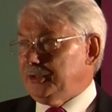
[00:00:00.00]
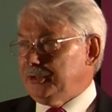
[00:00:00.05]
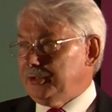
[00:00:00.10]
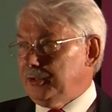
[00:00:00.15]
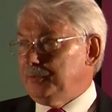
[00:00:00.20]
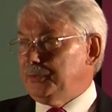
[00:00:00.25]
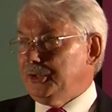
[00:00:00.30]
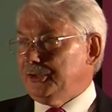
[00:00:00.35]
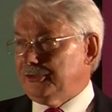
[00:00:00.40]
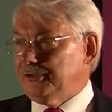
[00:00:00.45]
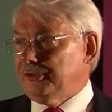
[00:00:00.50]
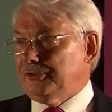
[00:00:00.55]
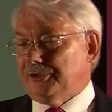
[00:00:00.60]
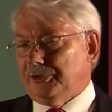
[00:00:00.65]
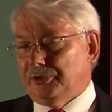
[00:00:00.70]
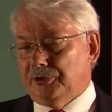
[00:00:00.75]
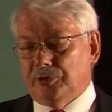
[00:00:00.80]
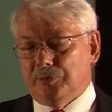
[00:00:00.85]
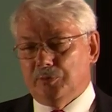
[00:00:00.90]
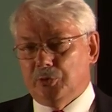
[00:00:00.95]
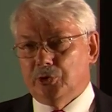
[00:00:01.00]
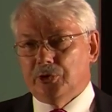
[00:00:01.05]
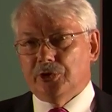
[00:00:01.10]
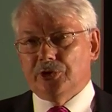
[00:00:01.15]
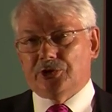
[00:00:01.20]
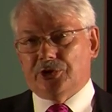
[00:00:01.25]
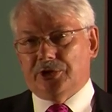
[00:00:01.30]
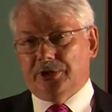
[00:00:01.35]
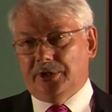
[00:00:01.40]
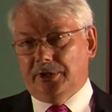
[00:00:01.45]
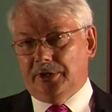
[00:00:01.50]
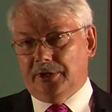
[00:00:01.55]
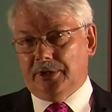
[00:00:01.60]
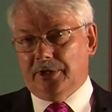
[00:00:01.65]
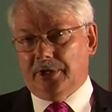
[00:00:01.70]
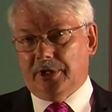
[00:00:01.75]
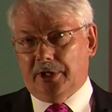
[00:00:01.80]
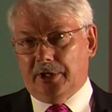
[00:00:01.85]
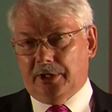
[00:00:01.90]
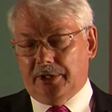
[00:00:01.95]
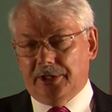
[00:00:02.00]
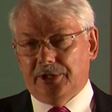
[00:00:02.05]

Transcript: the Business in Community uh,